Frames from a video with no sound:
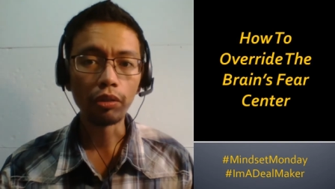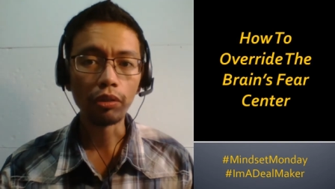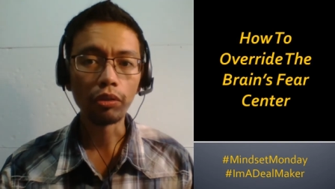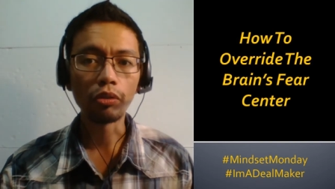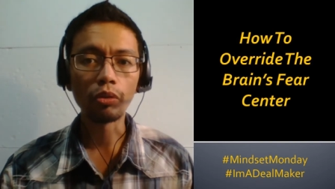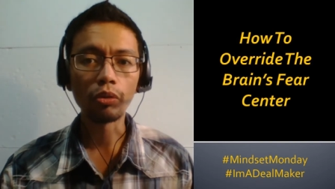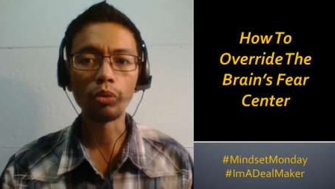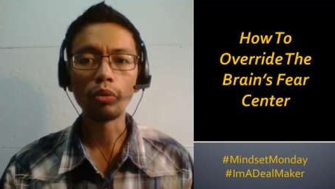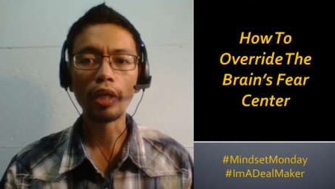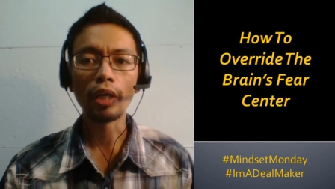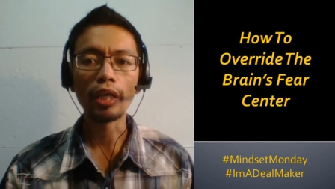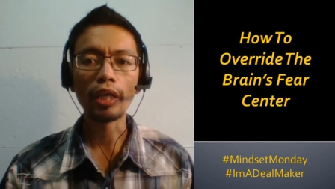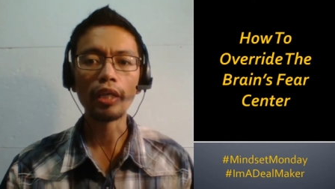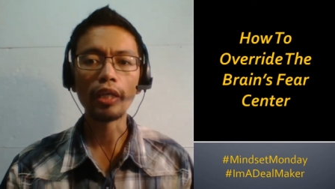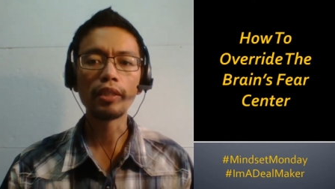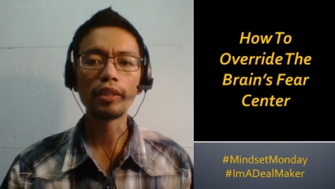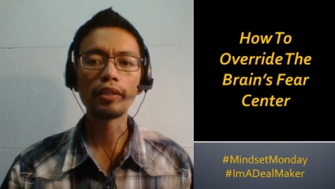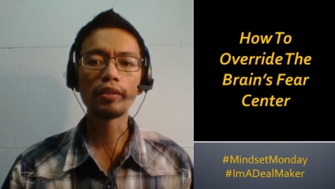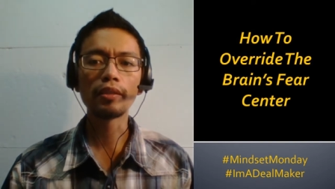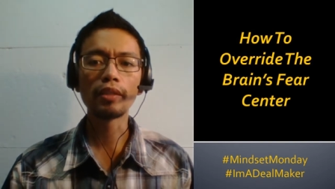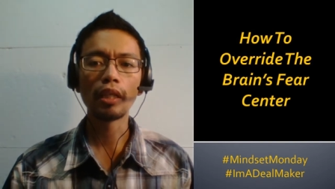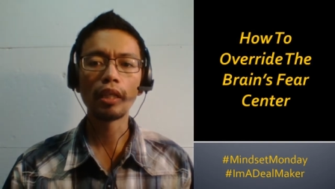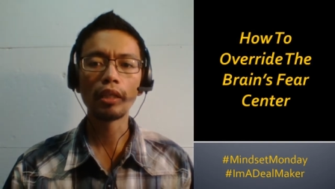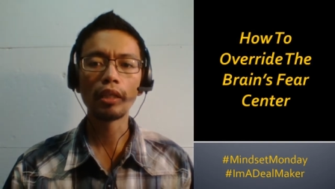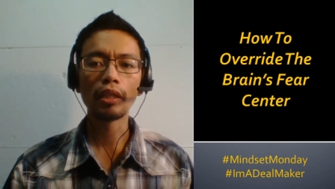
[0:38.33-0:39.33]
to a
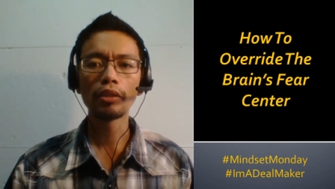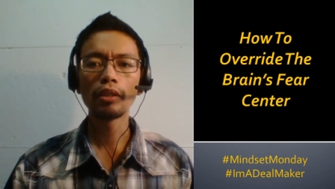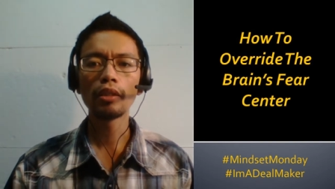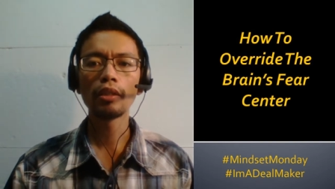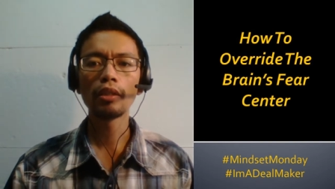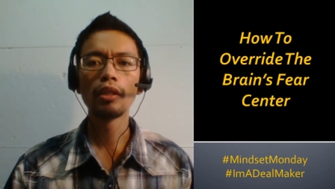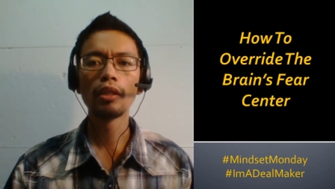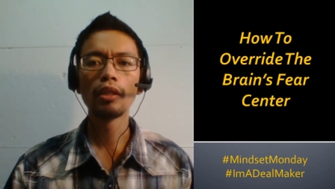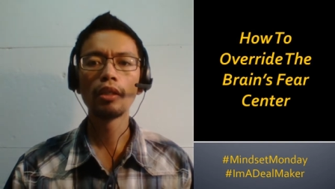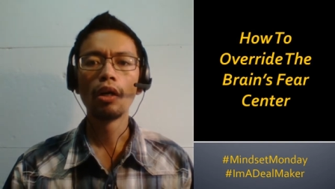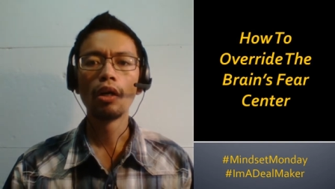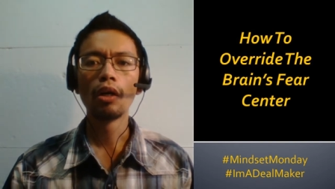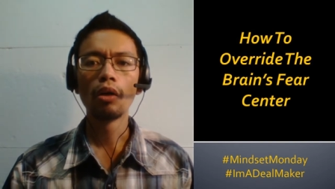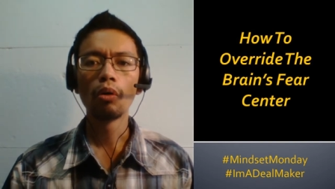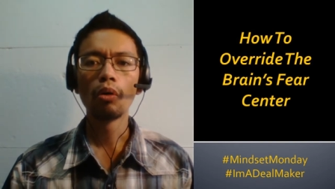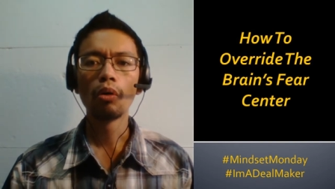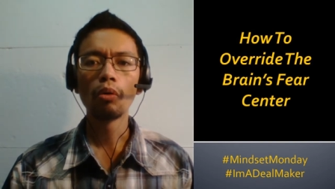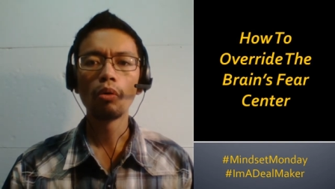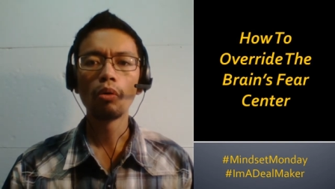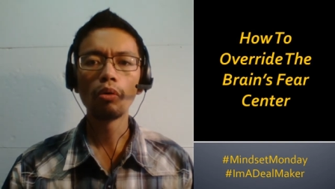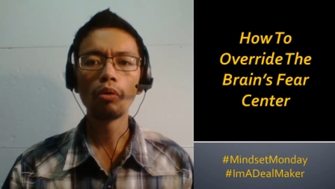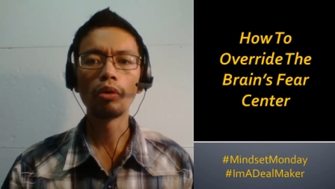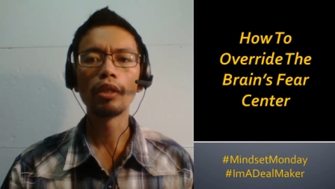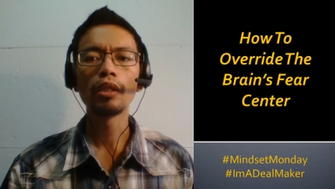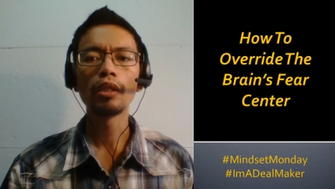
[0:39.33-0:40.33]
seller
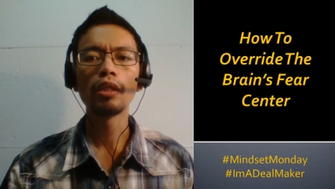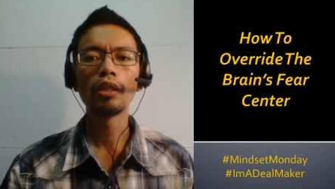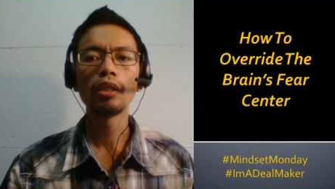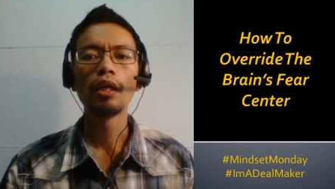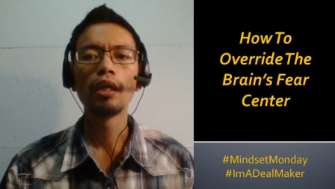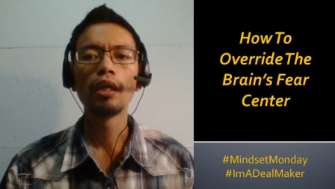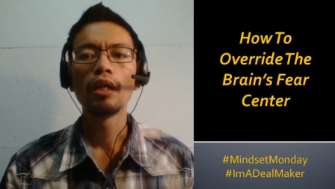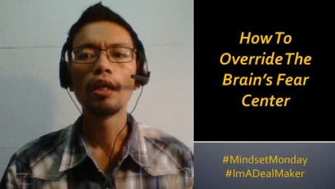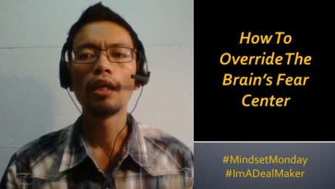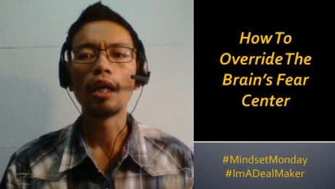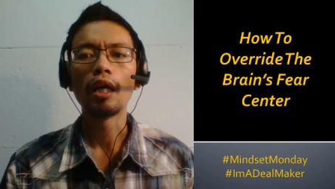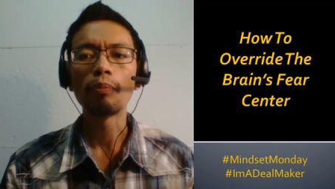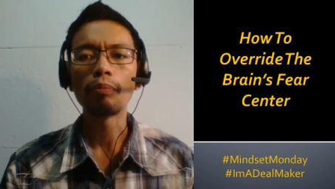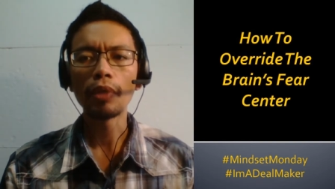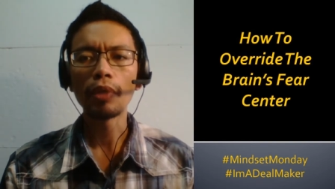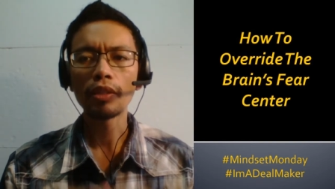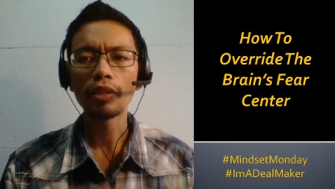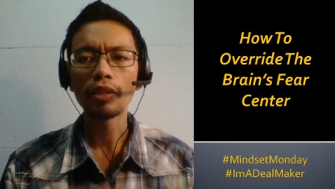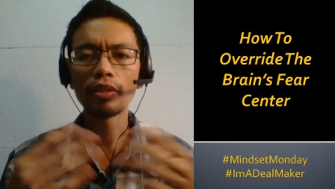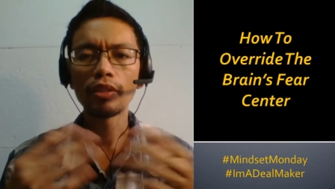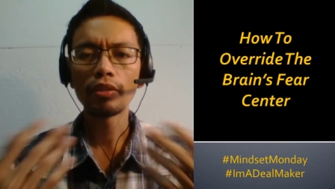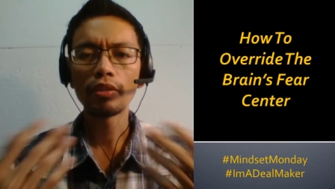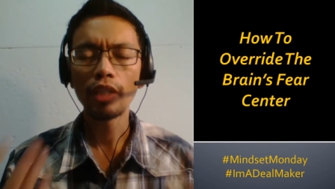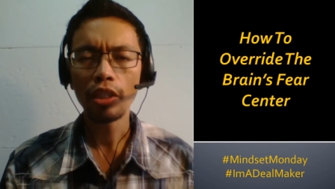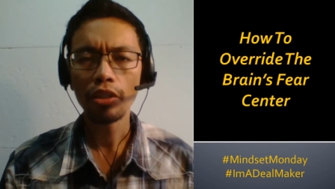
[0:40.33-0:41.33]
or a
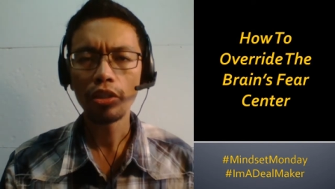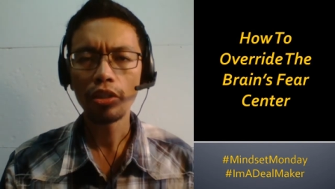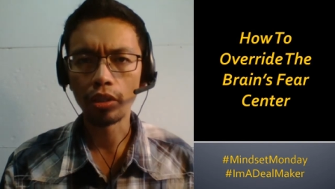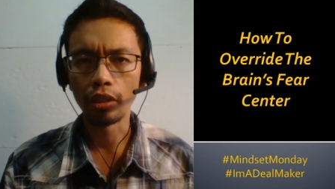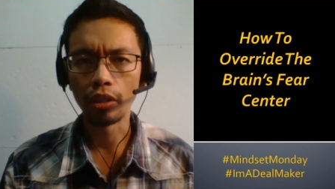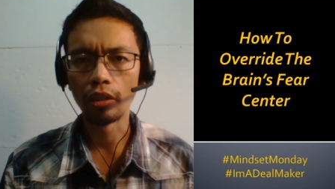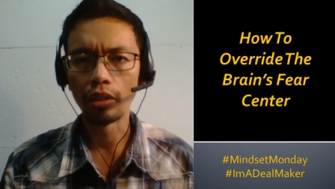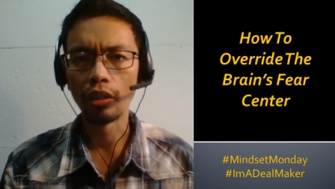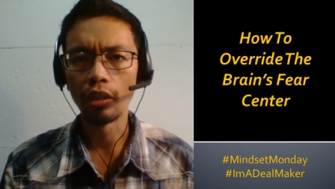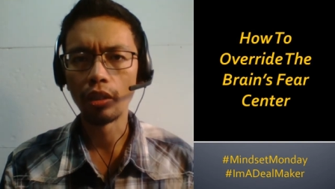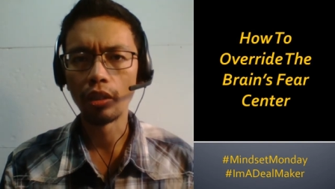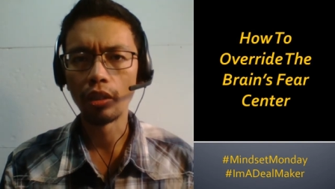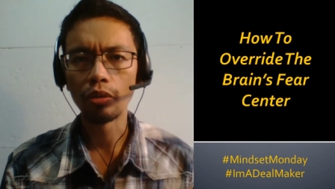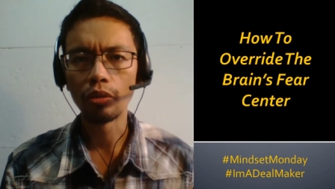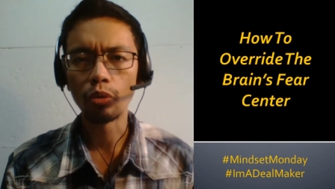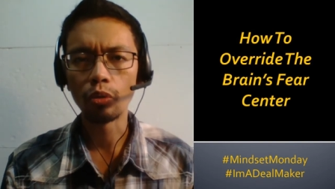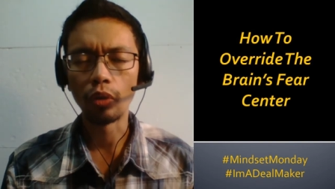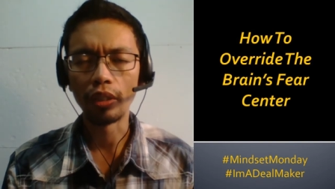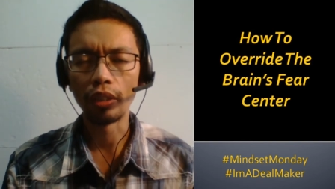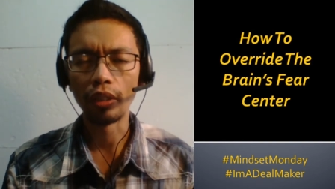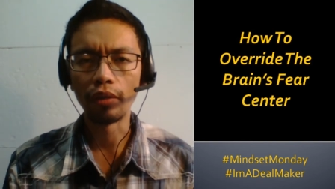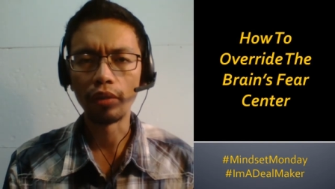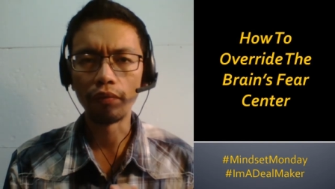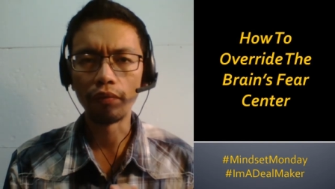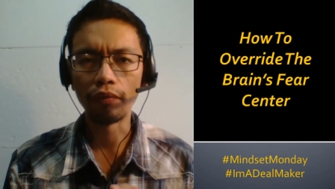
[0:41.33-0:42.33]
presentation to
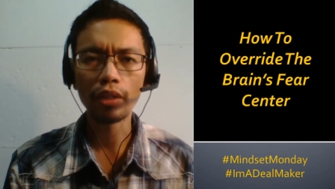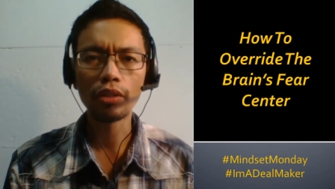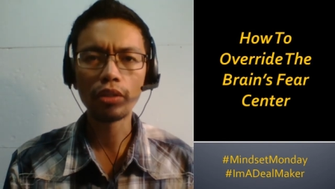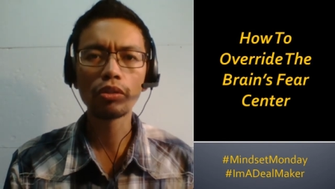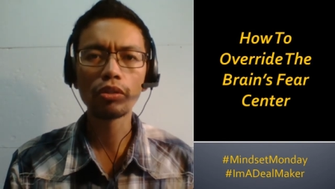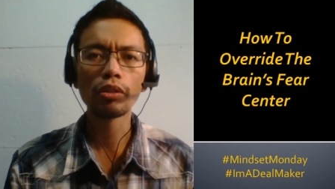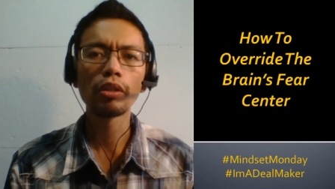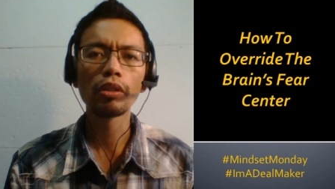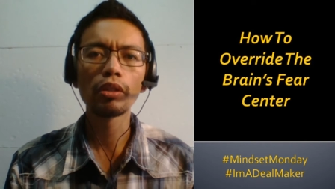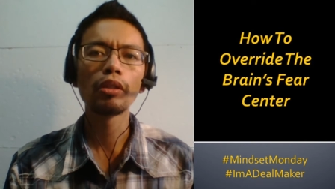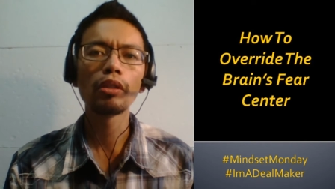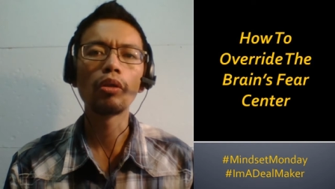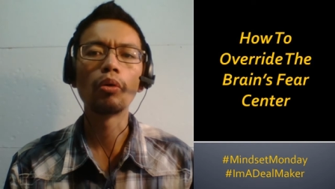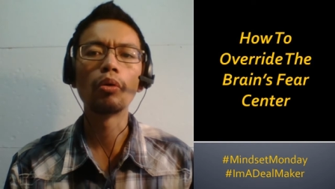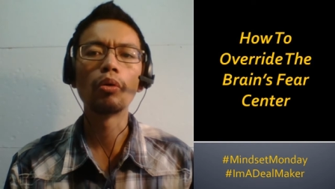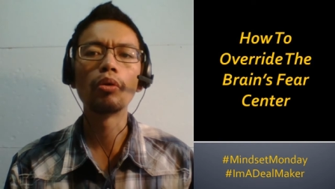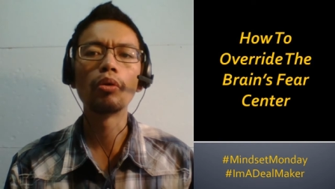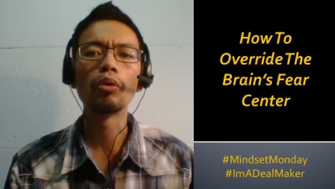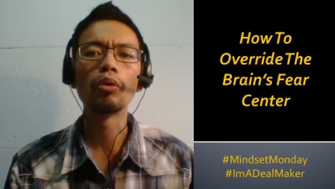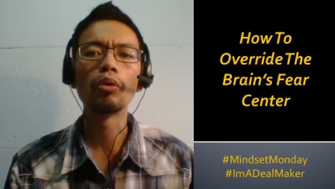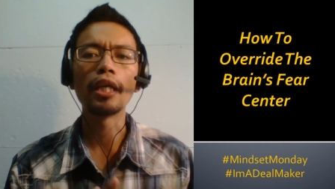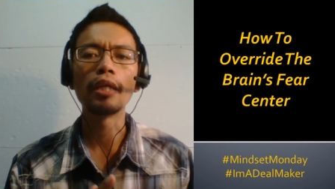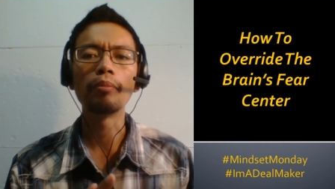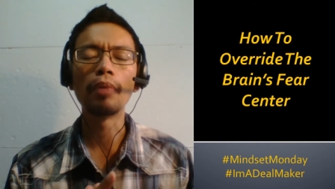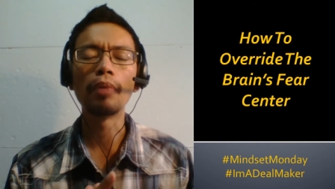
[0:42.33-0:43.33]
an investor
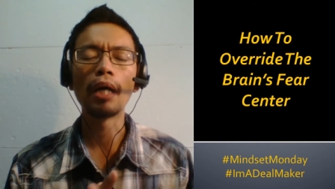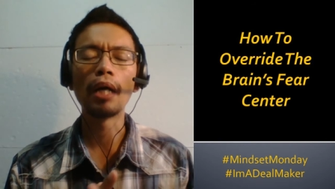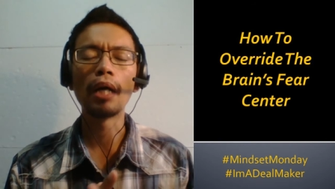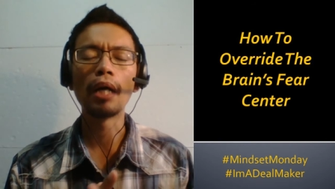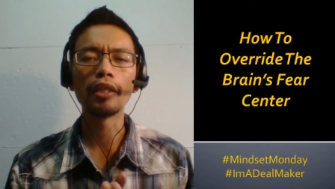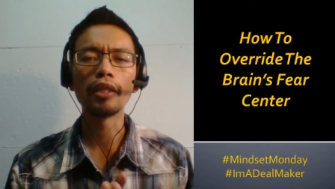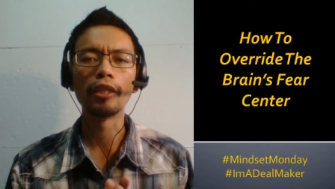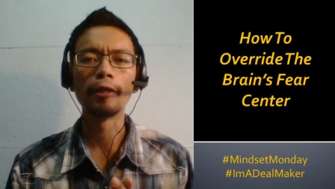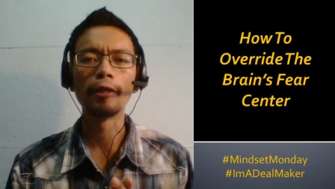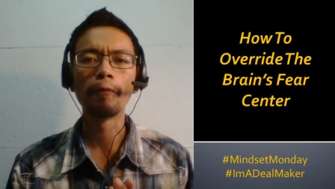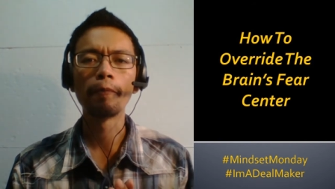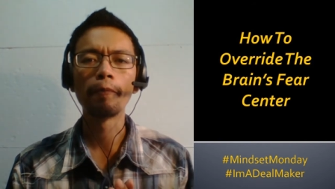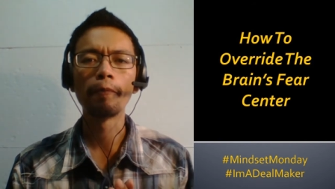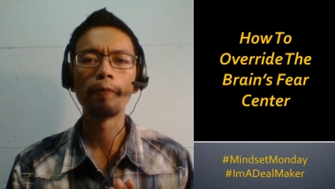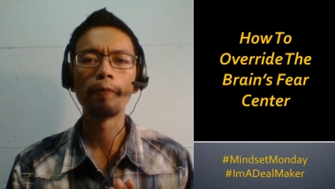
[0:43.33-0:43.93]
or a buyer.